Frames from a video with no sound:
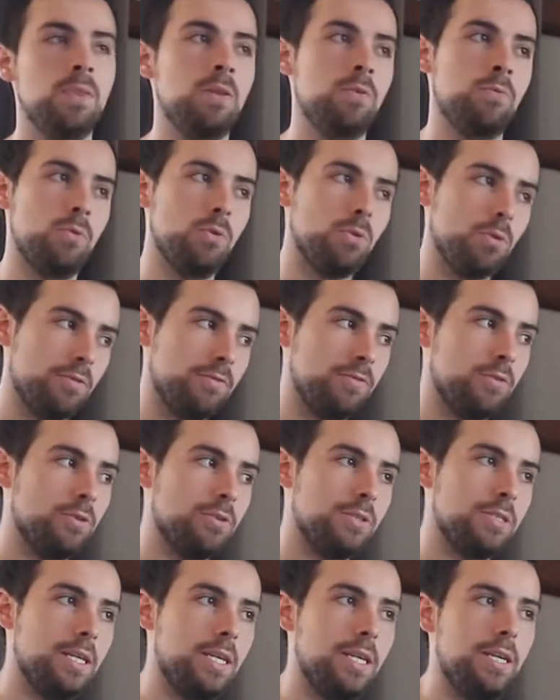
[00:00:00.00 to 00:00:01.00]
rule of
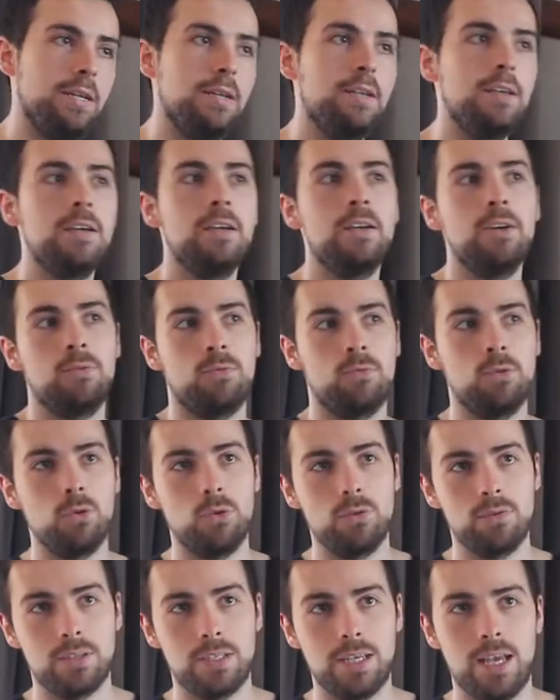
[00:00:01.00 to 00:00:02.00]
14, rule
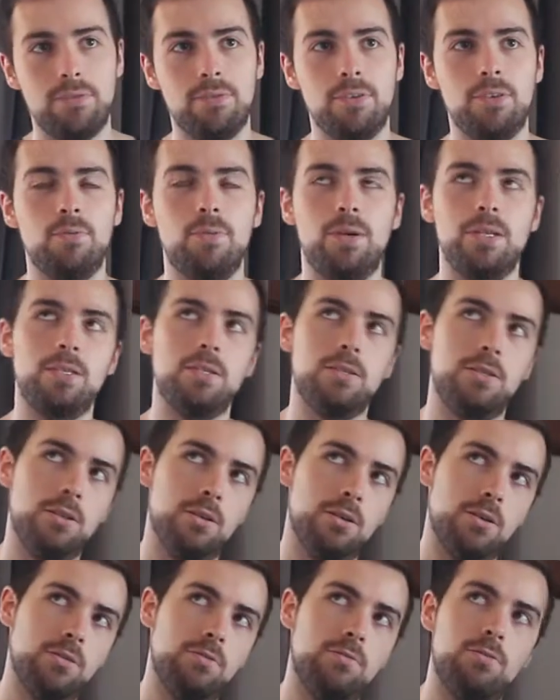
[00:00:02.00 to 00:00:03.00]
of 7 when to
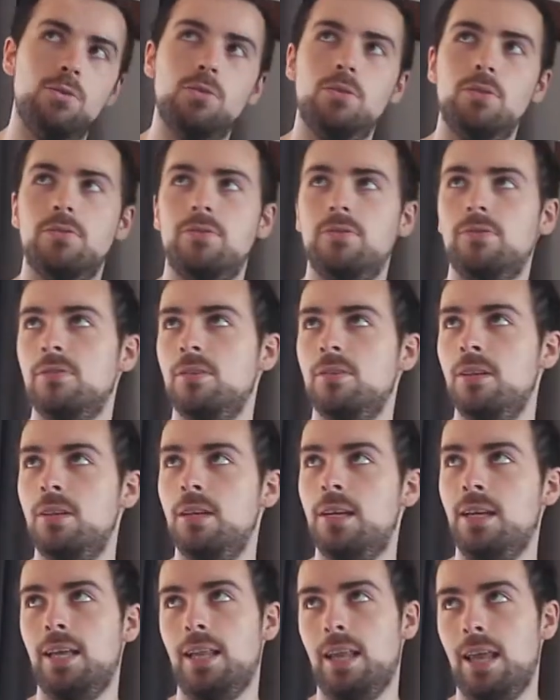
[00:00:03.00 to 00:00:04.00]
duck, rule of
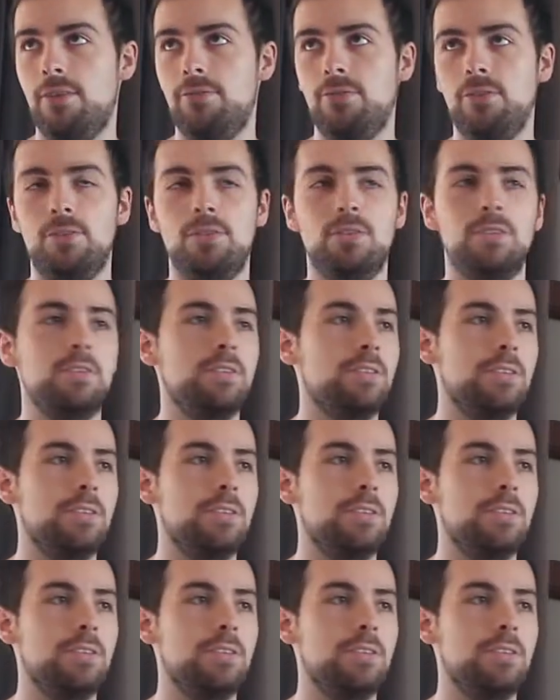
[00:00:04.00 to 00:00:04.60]
11.